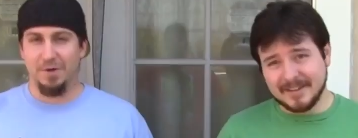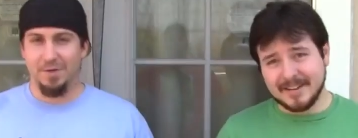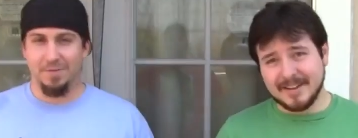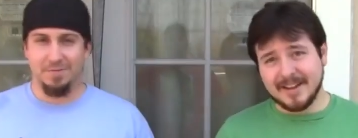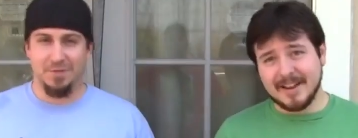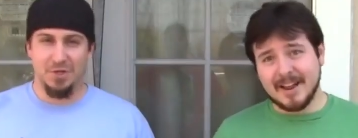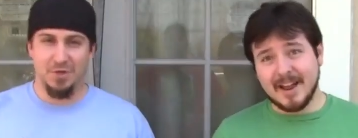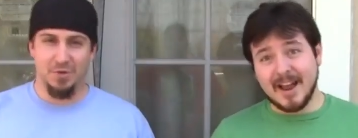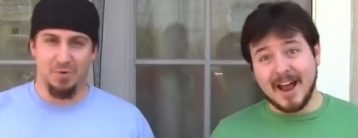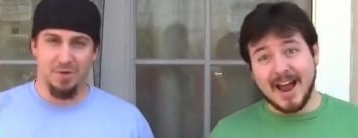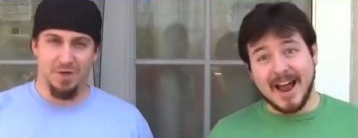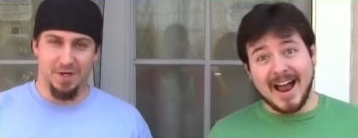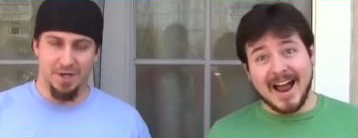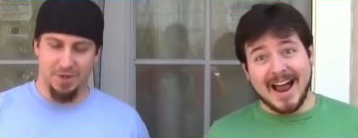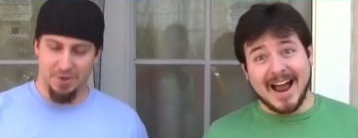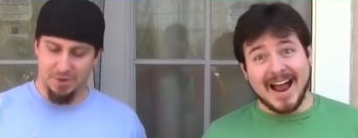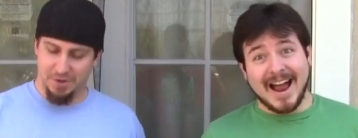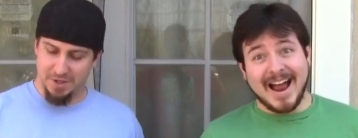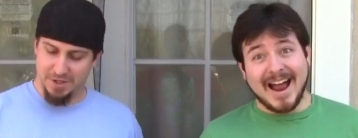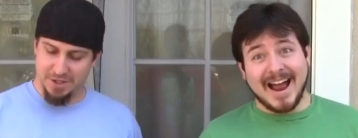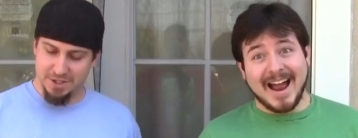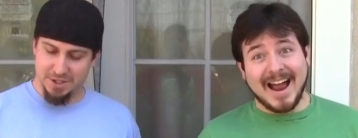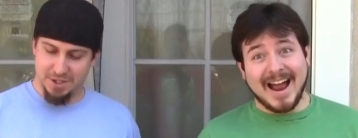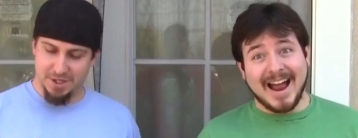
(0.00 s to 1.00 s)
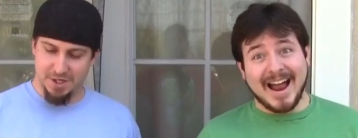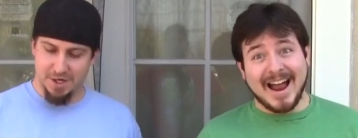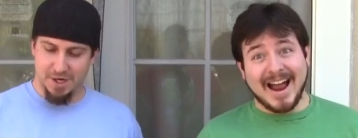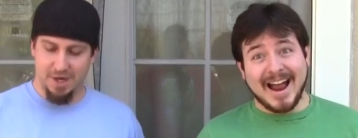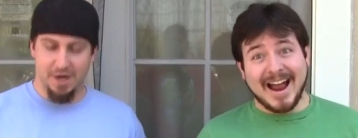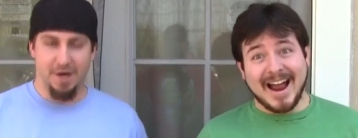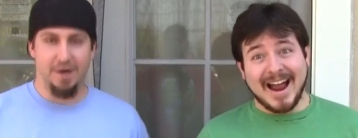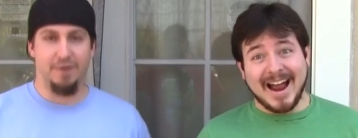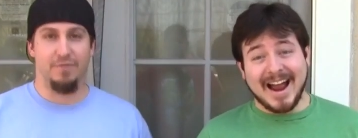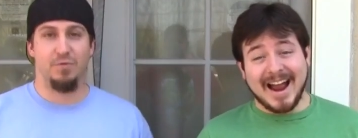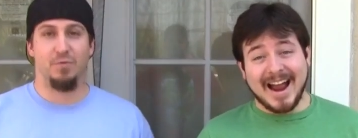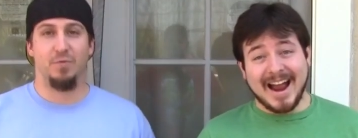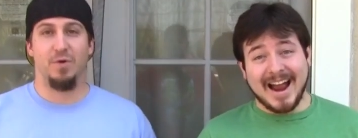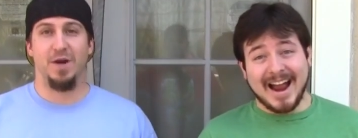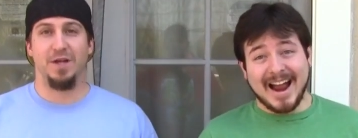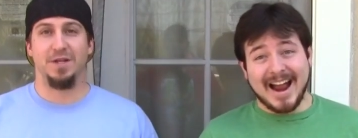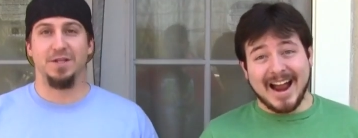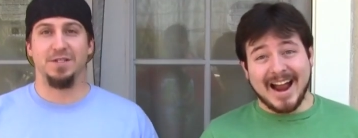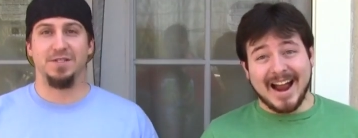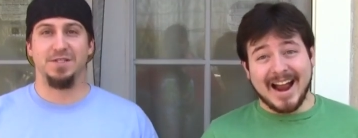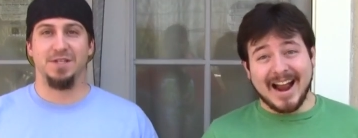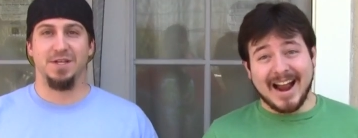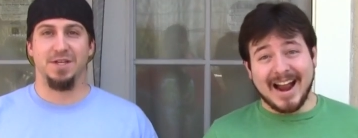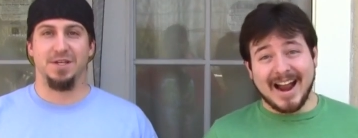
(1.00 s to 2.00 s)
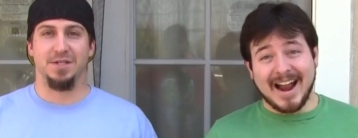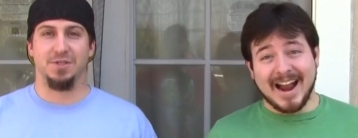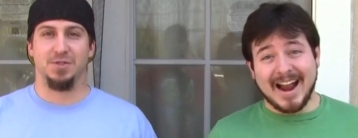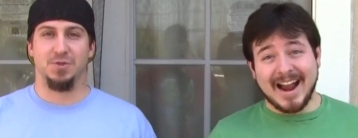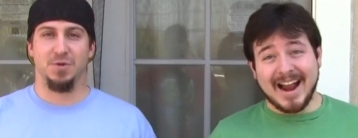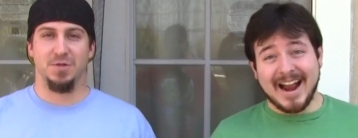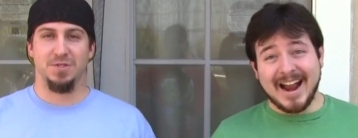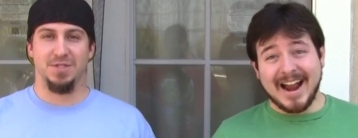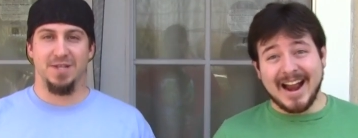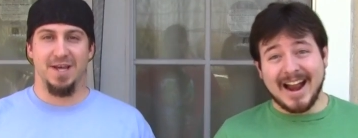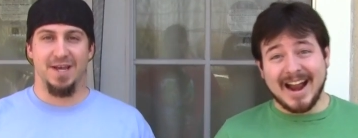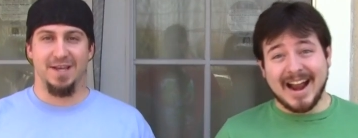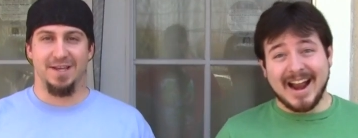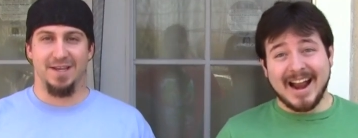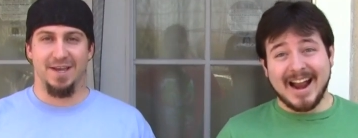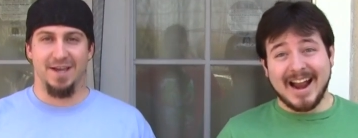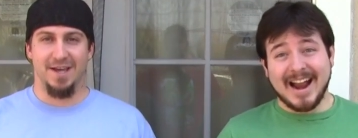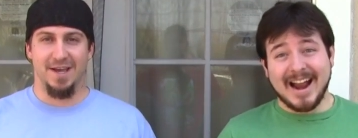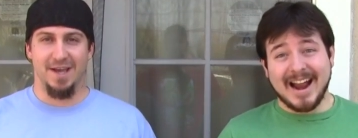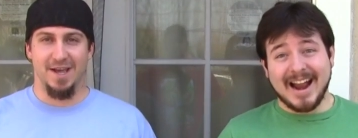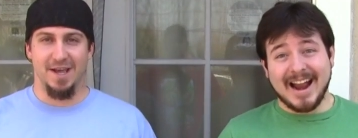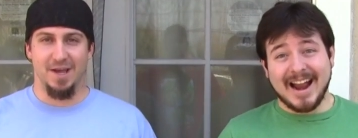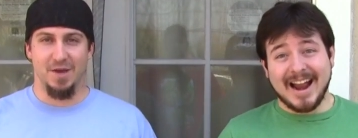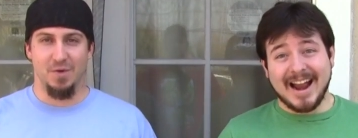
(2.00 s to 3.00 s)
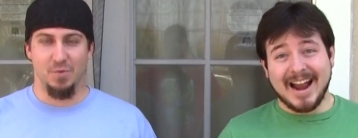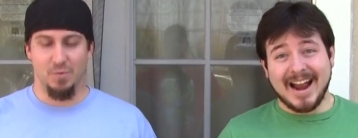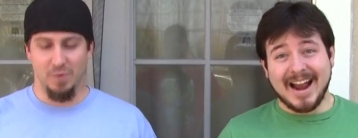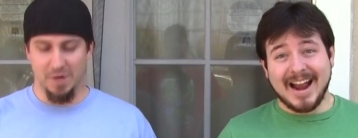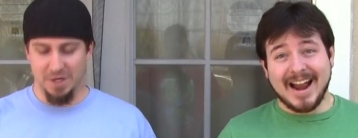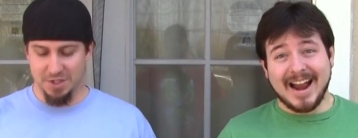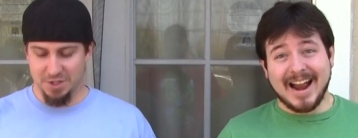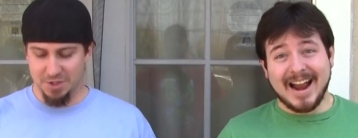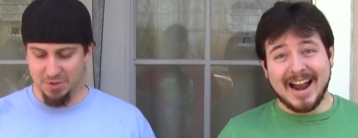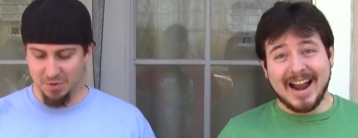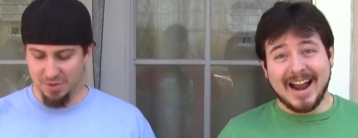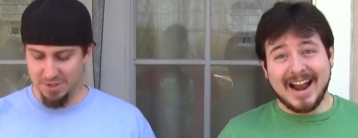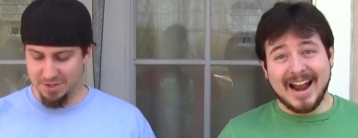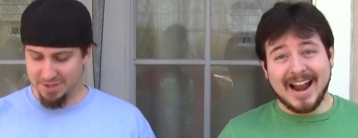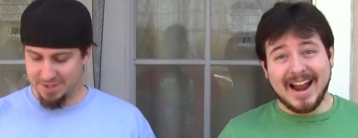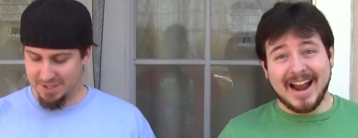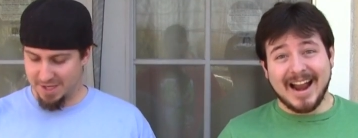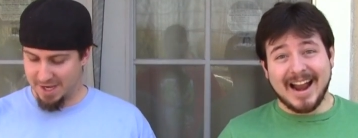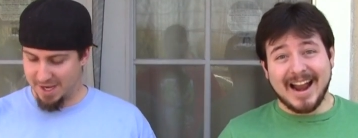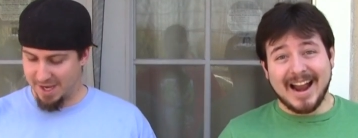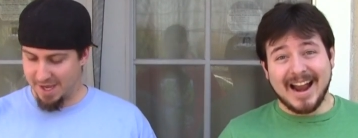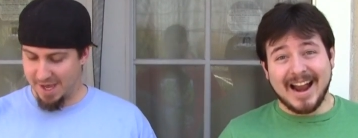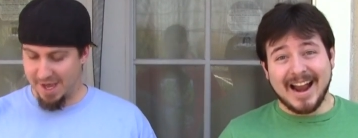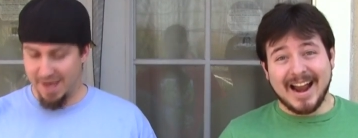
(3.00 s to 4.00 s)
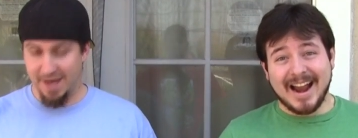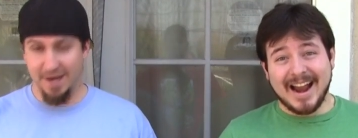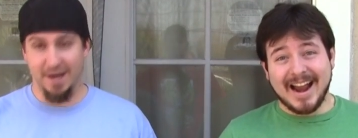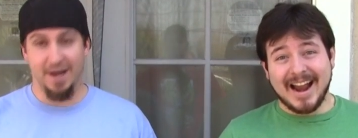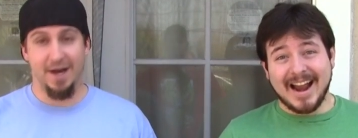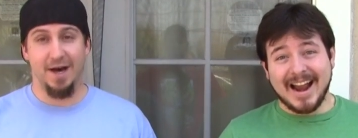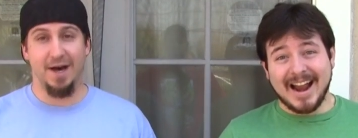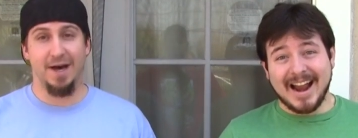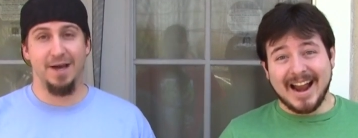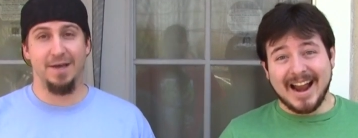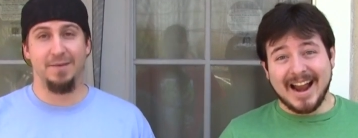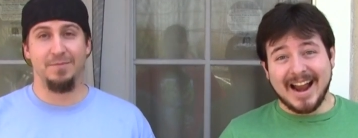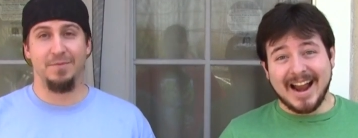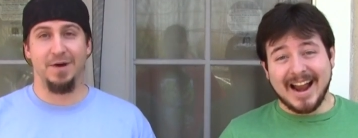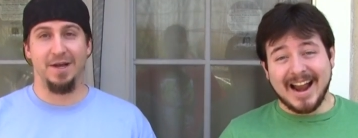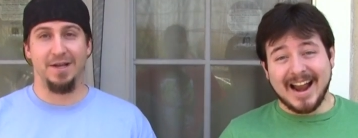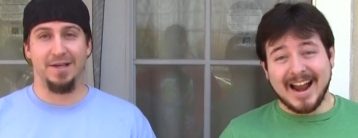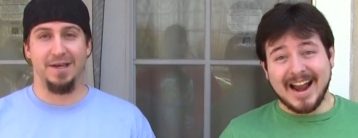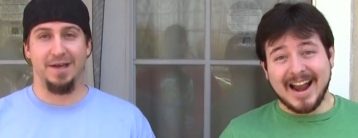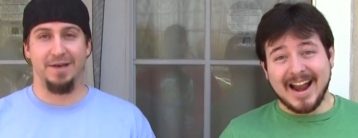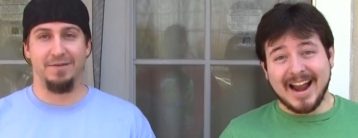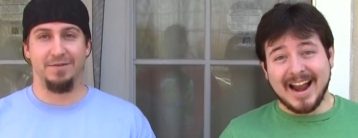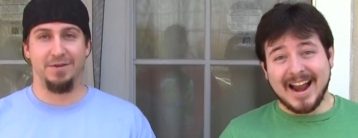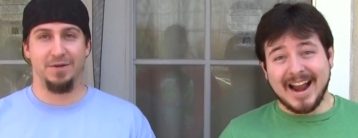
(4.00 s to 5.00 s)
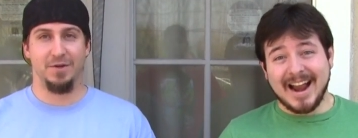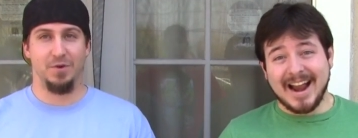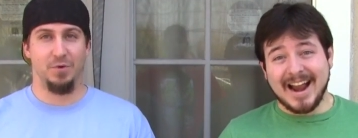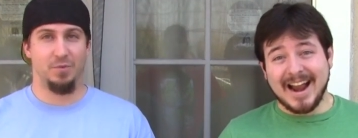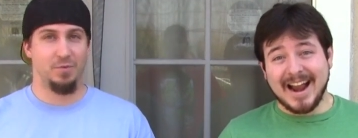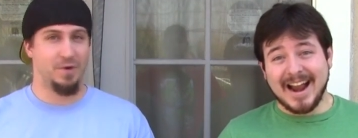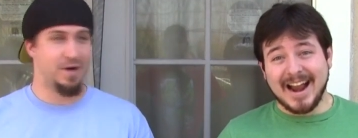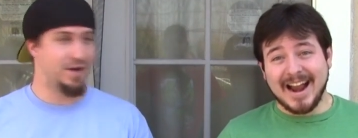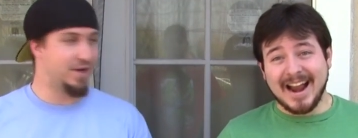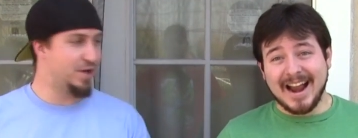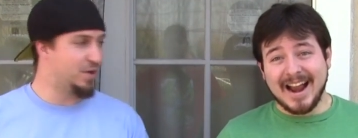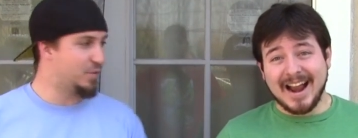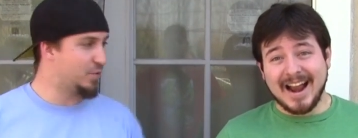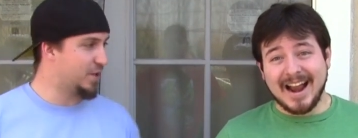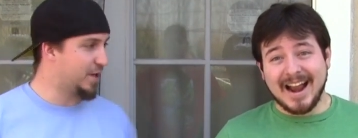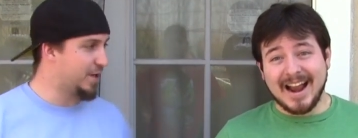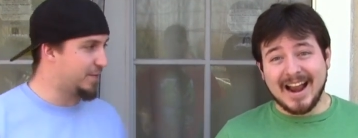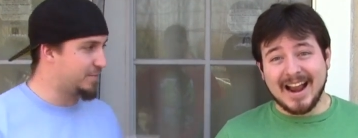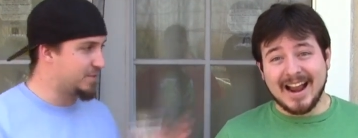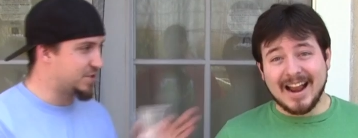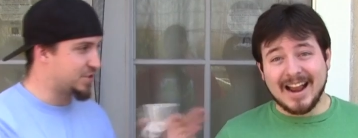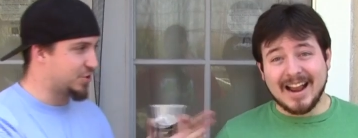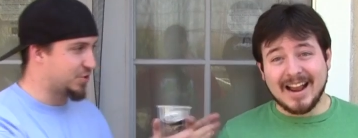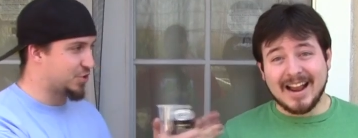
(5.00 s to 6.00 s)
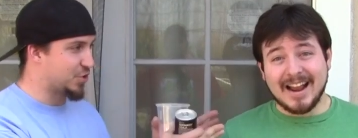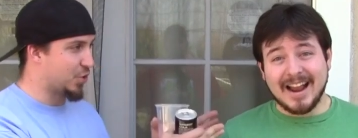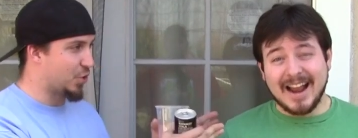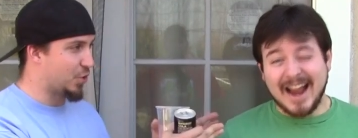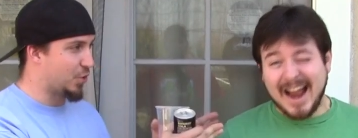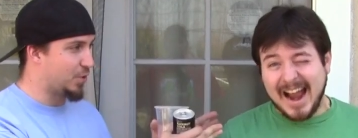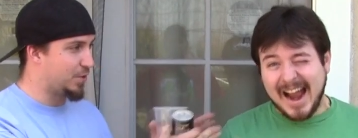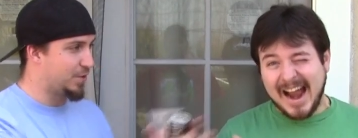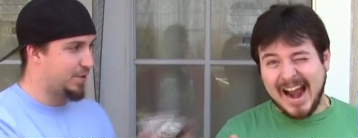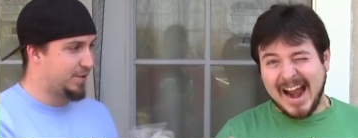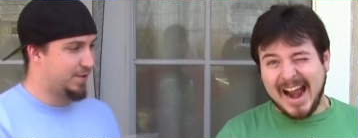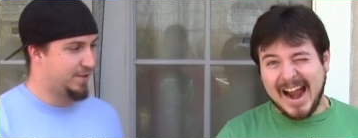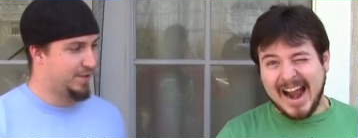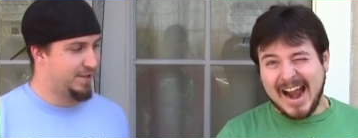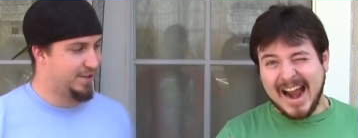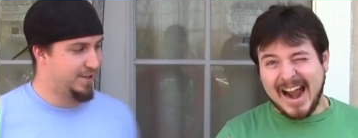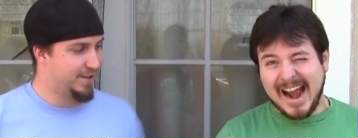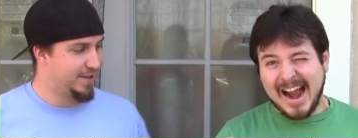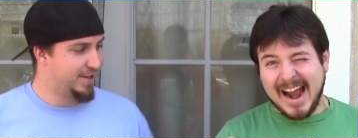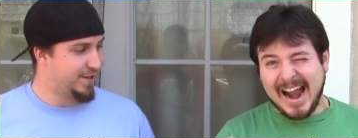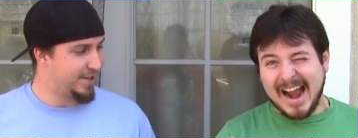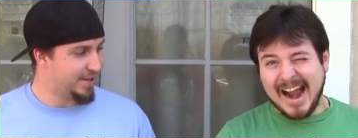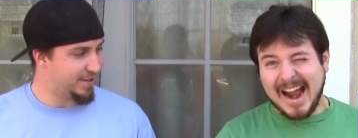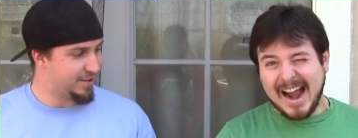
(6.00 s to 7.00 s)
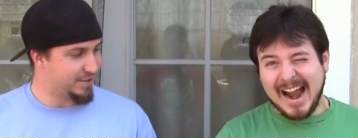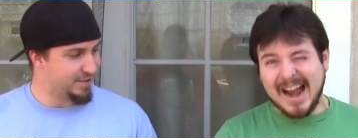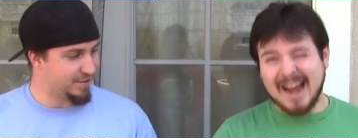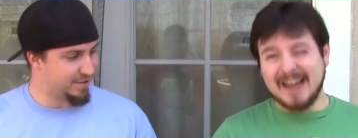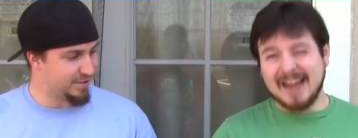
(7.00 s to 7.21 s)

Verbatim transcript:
Speaker 1: Welcome to another edition of Reckless Eating Shorts, aka WE Shorts, and I am Mike Havik. Right here we got Mr. Toll, and